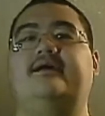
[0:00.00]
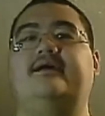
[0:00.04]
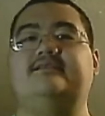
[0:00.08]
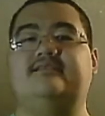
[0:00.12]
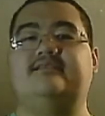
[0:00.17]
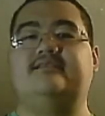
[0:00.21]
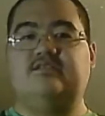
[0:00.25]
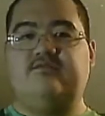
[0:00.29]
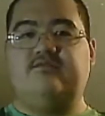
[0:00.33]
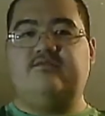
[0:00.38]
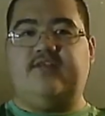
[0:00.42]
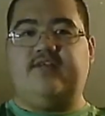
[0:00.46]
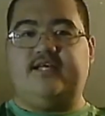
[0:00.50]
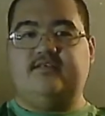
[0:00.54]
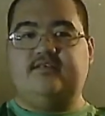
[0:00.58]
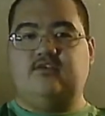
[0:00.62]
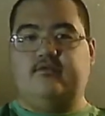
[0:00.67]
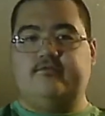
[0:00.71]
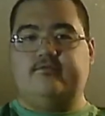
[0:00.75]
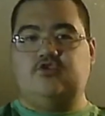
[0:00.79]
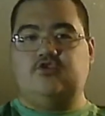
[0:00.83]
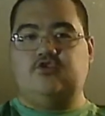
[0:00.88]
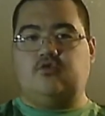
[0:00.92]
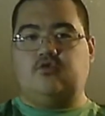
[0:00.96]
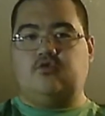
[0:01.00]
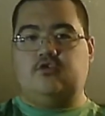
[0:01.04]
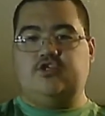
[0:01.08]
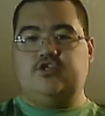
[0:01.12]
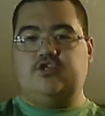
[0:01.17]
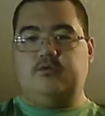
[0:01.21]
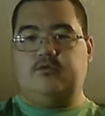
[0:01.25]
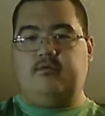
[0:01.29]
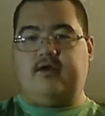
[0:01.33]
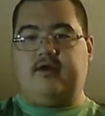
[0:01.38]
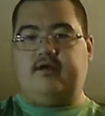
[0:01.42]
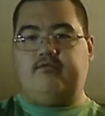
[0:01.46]
at Six Flags Over
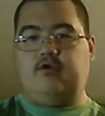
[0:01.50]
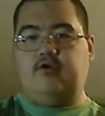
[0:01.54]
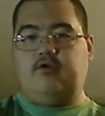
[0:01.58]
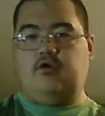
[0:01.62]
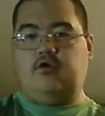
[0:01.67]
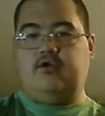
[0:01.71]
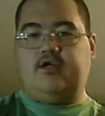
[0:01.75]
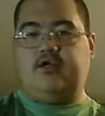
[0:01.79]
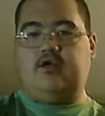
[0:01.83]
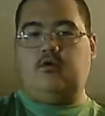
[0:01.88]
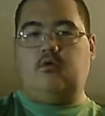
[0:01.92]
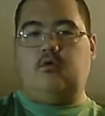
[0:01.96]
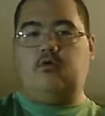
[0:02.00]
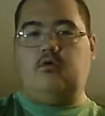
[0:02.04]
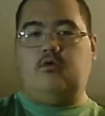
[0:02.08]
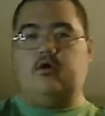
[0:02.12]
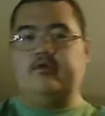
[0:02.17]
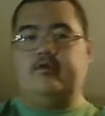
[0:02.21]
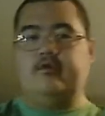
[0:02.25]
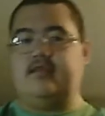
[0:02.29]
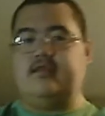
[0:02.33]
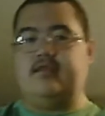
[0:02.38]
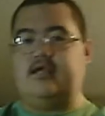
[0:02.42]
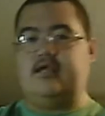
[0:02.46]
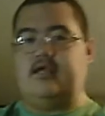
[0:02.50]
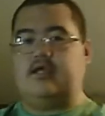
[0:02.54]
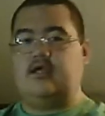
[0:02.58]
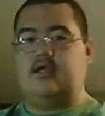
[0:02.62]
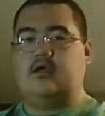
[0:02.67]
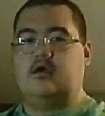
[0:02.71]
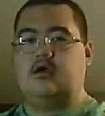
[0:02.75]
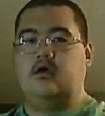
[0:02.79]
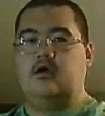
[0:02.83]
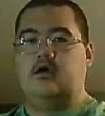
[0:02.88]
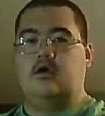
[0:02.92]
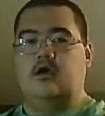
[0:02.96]
Georgia when I rode it, or
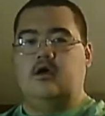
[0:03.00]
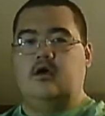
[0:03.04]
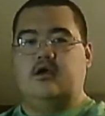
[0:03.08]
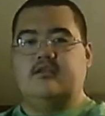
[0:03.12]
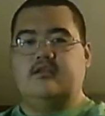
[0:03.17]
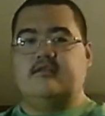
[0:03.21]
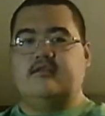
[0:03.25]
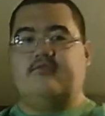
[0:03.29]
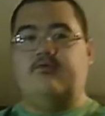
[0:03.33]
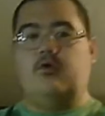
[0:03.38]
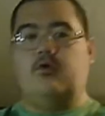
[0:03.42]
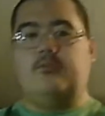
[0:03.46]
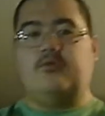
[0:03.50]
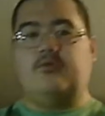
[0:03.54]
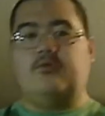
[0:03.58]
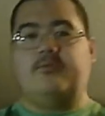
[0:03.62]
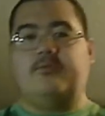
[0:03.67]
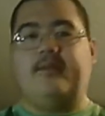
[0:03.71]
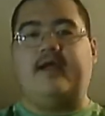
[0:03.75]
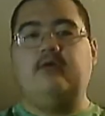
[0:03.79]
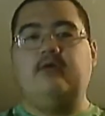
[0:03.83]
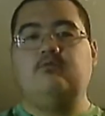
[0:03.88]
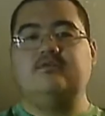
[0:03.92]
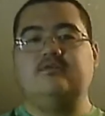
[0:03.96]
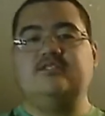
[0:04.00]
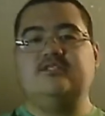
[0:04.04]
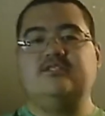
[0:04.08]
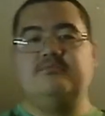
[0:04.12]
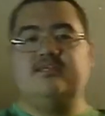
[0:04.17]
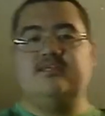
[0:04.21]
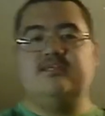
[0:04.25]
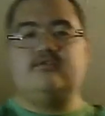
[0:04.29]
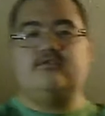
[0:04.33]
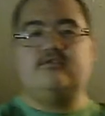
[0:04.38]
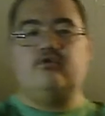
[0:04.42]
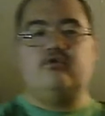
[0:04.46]
the the former Penguins
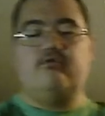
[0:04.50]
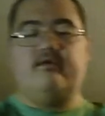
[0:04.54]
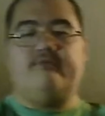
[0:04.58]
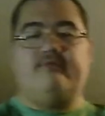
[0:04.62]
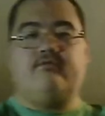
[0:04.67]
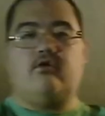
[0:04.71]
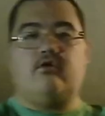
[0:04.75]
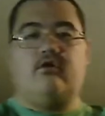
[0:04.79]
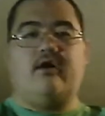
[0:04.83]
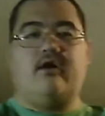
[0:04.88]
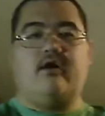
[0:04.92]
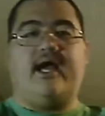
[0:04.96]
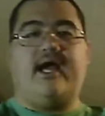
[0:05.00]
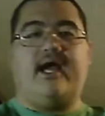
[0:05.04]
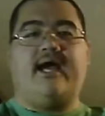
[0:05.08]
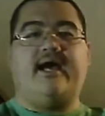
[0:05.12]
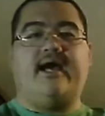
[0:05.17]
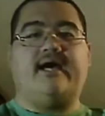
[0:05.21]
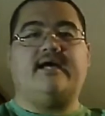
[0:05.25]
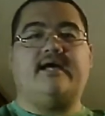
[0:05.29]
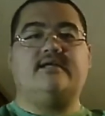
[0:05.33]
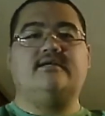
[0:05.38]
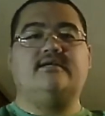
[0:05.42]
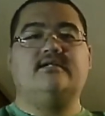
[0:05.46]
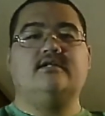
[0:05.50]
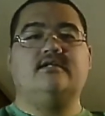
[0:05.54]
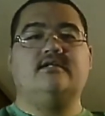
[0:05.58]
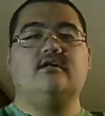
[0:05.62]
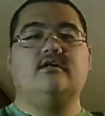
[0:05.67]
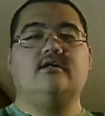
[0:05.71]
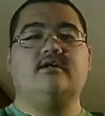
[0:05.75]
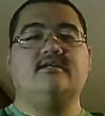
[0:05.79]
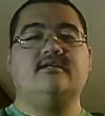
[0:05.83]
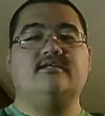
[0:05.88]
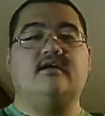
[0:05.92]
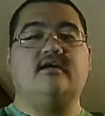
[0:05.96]
Blizzard River at
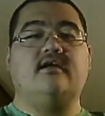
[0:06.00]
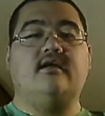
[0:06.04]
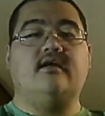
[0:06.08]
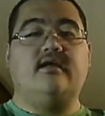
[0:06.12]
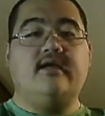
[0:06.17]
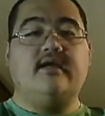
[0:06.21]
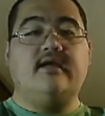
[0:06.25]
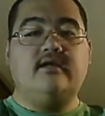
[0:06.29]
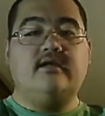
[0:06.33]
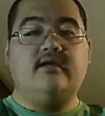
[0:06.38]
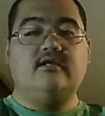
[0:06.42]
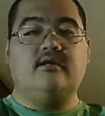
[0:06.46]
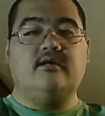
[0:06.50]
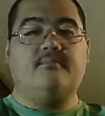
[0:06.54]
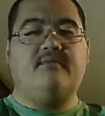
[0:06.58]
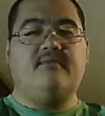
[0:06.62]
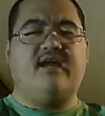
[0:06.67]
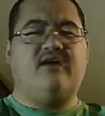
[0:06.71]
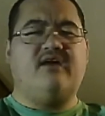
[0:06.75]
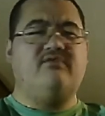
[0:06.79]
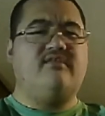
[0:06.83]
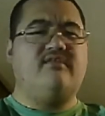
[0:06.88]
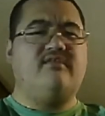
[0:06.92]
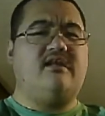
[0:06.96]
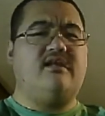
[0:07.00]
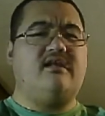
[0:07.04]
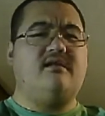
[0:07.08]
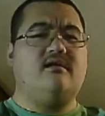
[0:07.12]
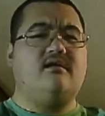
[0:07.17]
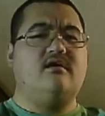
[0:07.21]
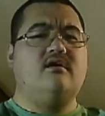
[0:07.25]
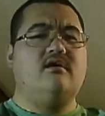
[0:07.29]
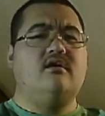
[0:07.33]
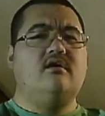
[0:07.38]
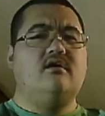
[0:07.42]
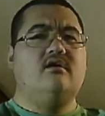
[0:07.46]
Kentucky Kingdom, now
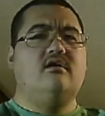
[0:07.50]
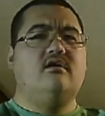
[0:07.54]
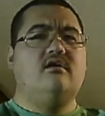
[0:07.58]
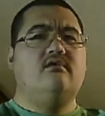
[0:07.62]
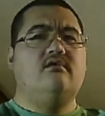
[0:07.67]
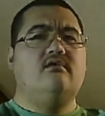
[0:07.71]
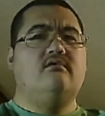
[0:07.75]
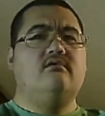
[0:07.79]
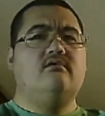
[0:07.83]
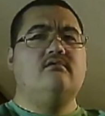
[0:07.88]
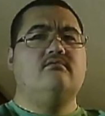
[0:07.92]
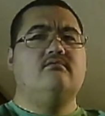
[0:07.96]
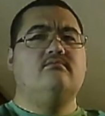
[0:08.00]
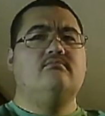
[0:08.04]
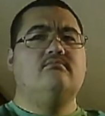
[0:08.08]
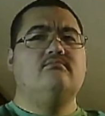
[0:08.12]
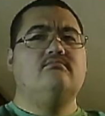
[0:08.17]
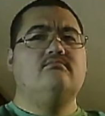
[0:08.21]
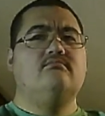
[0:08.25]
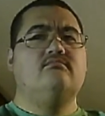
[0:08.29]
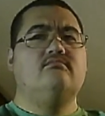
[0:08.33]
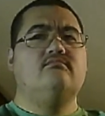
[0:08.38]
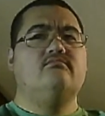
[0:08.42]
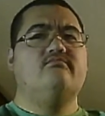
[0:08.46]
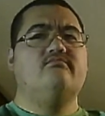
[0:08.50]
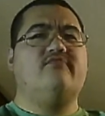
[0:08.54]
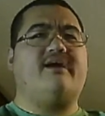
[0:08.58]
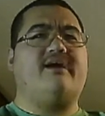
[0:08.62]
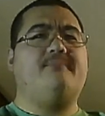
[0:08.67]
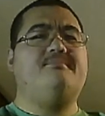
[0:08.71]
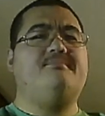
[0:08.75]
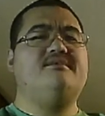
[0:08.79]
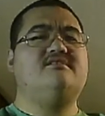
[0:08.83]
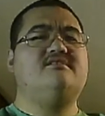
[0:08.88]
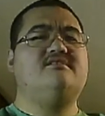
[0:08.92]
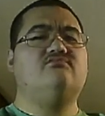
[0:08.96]
the
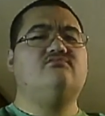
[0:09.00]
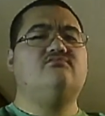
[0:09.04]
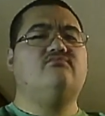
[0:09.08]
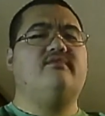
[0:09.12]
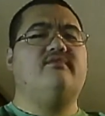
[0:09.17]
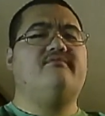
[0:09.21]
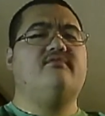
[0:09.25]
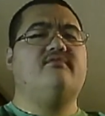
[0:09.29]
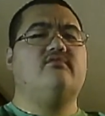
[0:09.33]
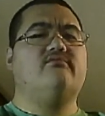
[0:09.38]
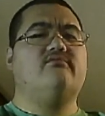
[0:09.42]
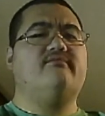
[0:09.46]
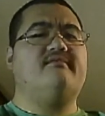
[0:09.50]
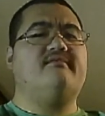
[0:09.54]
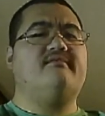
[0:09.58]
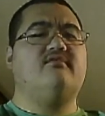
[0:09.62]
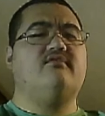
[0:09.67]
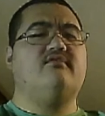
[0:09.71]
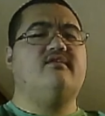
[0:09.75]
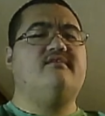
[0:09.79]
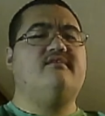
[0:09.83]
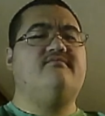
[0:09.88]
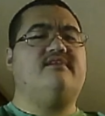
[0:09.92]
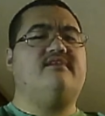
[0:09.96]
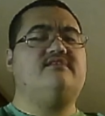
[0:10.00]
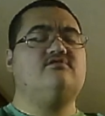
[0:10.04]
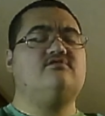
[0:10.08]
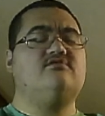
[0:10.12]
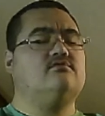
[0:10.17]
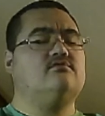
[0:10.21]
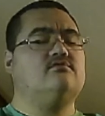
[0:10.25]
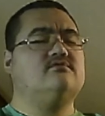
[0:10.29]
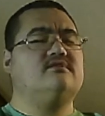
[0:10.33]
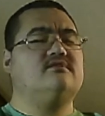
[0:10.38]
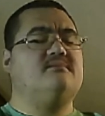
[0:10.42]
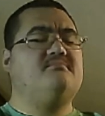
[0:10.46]
Rapids River River
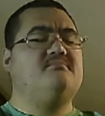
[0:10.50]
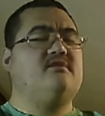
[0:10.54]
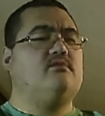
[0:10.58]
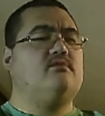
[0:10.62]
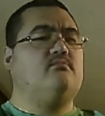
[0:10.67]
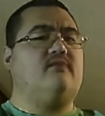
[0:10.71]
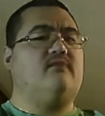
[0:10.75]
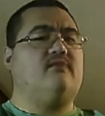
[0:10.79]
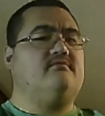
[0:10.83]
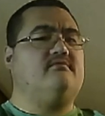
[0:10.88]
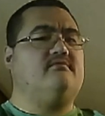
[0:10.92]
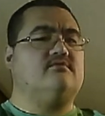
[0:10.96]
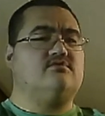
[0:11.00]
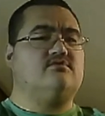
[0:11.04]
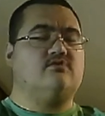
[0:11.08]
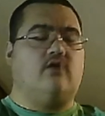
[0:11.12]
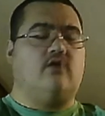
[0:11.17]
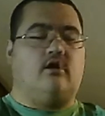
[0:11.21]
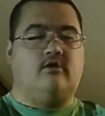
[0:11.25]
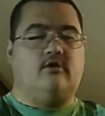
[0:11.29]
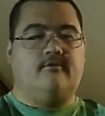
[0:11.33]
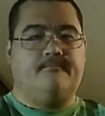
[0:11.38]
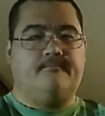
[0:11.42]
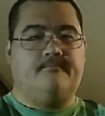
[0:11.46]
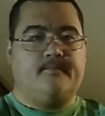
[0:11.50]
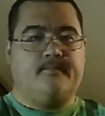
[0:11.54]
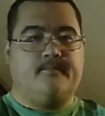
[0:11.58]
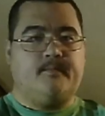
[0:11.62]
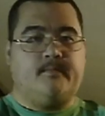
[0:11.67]
Adventure or something, whatever it's called.